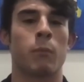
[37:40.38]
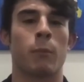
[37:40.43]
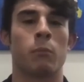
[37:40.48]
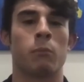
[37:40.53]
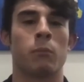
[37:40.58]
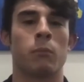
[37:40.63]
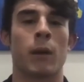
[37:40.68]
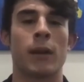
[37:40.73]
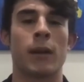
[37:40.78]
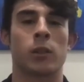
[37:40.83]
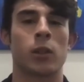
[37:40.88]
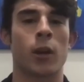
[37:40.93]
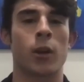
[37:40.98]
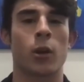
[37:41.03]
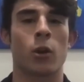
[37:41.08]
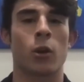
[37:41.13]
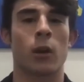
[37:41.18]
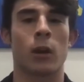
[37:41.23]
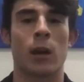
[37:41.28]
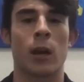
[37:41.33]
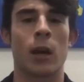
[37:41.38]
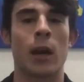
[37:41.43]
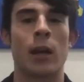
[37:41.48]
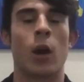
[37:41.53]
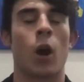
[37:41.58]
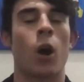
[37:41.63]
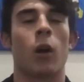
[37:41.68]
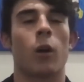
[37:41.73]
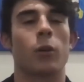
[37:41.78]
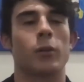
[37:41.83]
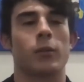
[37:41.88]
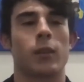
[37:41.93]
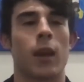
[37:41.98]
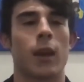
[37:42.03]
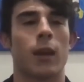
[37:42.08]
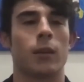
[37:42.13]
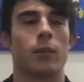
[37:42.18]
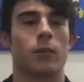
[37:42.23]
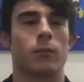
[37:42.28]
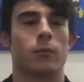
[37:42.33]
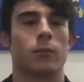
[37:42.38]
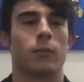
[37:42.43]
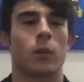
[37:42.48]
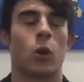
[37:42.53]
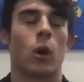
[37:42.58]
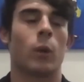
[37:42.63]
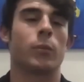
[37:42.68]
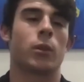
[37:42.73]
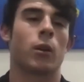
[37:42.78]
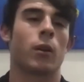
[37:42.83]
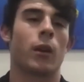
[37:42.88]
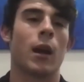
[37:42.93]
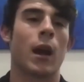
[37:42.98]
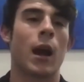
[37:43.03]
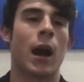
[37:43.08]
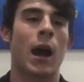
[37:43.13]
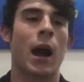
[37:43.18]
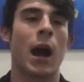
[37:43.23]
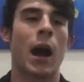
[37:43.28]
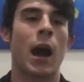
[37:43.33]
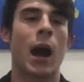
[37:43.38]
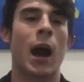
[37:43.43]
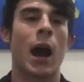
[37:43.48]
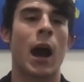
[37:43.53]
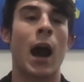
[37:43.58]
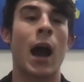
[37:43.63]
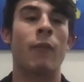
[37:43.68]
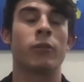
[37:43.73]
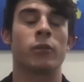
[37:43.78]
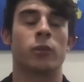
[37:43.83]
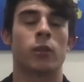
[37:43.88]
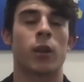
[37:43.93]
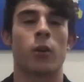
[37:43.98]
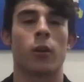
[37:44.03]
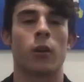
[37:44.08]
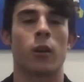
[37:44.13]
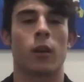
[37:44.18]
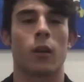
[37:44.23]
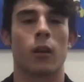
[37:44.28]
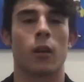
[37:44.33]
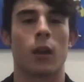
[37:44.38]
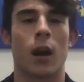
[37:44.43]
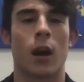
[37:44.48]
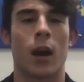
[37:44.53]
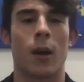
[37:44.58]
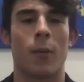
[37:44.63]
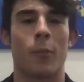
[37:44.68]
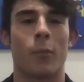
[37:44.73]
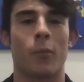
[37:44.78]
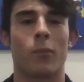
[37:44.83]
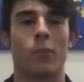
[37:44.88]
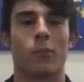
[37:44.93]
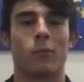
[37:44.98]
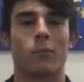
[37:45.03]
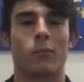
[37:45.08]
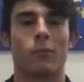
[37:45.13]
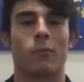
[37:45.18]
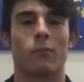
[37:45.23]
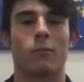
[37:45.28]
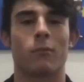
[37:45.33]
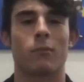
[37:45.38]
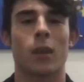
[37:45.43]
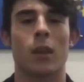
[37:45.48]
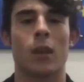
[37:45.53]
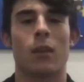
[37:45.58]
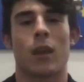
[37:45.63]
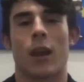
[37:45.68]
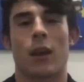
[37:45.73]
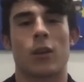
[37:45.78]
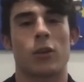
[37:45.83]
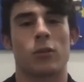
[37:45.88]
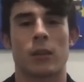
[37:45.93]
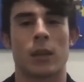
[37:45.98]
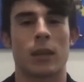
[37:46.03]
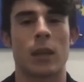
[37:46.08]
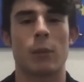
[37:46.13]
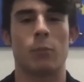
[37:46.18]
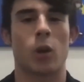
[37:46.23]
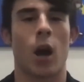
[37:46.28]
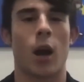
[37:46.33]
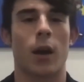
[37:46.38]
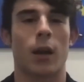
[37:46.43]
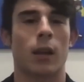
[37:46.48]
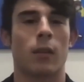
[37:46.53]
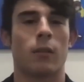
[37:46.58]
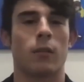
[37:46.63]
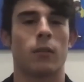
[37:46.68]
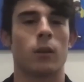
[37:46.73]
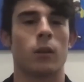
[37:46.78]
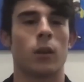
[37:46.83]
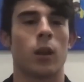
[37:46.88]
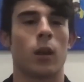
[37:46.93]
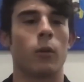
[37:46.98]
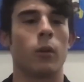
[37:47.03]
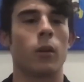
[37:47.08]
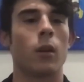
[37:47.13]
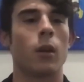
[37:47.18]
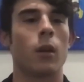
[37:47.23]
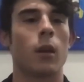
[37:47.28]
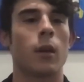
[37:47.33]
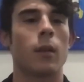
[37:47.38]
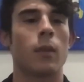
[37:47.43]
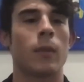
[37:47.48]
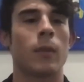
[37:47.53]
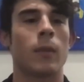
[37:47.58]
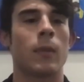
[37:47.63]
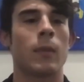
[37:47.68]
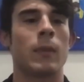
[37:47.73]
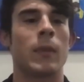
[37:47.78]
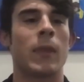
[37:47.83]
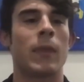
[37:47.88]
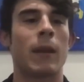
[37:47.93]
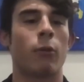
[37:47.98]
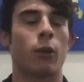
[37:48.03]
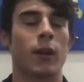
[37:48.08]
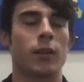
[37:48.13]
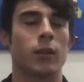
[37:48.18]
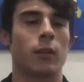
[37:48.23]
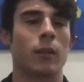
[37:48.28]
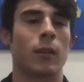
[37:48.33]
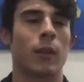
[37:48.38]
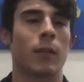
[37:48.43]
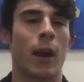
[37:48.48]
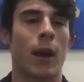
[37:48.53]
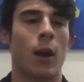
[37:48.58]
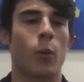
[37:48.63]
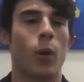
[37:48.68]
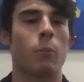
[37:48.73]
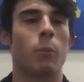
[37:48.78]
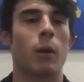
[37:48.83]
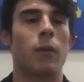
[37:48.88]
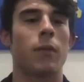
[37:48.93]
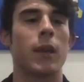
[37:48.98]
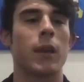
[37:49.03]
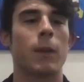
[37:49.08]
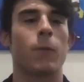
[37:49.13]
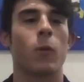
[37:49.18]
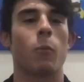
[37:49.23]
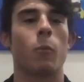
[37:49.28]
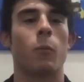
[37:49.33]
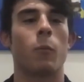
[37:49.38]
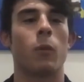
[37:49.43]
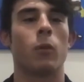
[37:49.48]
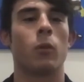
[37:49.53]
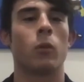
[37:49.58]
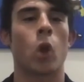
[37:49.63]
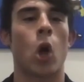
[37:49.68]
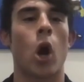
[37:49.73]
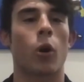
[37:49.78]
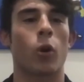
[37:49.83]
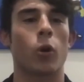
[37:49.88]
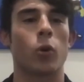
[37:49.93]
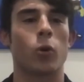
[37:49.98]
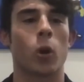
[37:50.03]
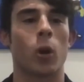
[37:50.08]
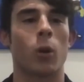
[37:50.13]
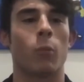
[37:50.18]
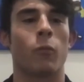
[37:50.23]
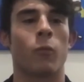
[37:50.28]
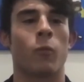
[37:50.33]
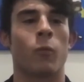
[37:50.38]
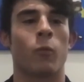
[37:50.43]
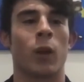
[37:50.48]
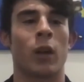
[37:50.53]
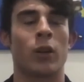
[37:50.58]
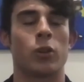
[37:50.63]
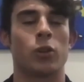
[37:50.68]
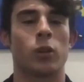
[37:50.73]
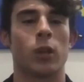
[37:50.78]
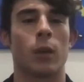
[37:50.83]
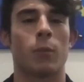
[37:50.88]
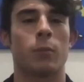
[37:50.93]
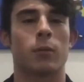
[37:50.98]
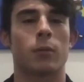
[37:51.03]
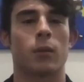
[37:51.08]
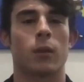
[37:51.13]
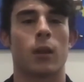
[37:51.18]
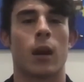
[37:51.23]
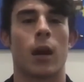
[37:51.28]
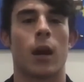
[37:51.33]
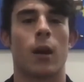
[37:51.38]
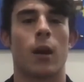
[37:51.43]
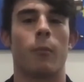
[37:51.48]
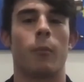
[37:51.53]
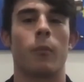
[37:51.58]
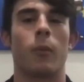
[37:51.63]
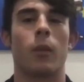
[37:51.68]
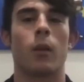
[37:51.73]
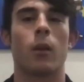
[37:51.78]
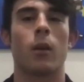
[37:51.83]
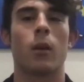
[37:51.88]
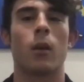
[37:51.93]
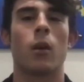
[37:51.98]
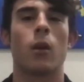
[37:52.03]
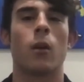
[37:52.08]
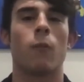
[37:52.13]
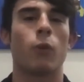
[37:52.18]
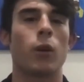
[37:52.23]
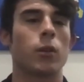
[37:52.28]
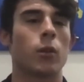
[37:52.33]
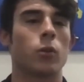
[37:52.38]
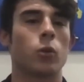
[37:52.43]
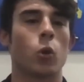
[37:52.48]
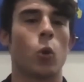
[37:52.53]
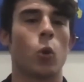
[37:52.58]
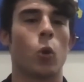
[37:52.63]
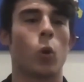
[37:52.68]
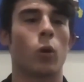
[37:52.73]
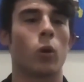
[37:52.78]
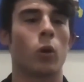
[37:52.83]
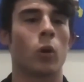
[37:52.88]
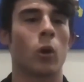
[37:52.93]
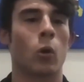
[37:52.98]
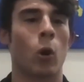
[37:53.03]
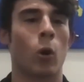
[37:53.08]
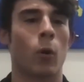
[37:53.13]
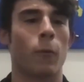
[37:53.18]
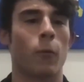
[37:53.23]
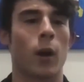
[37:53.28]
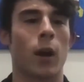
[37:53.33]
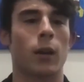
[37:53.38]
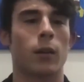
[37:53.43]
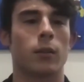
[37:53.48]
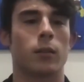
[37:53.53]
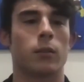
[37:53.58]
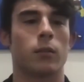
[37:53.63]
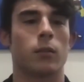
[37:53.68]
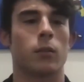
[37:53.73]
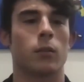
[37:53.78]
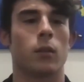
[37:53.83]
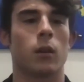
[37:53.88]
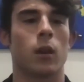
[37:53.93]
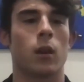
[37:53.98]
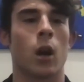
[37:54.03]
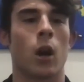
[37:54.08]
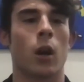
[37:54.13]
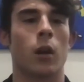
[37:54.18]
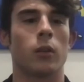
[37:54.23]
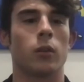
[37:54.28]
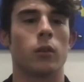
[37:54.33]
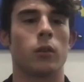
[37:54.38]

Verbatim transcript: my stutter, and all I'll say is, "Oh, I'm sorry, I have a stutter," um, and then I just keep talking, and you know, they realize it that way. But I think for longer term relationships, um, friends at school, girlfriends, or